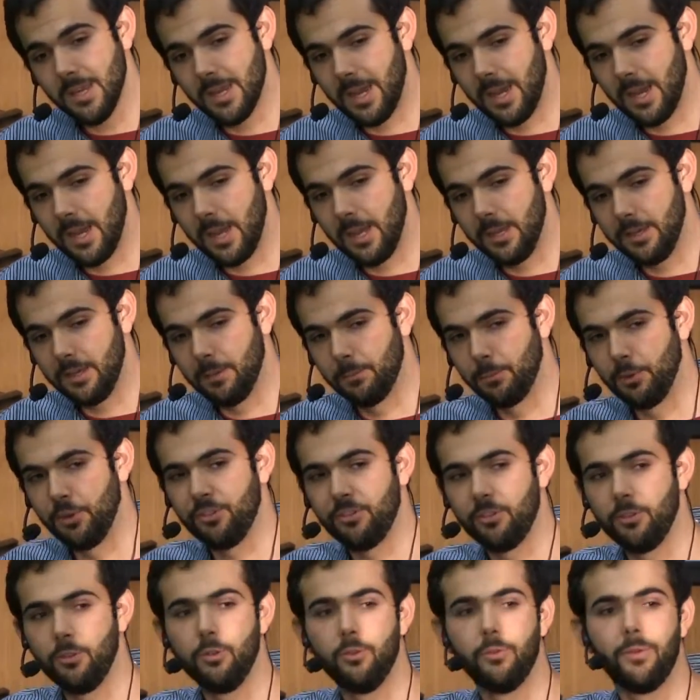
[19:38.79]
Number
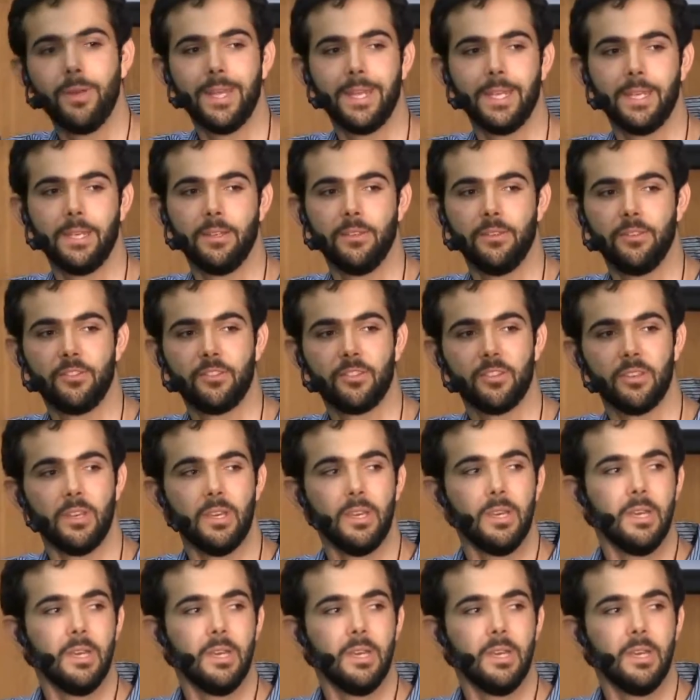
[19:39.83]
two is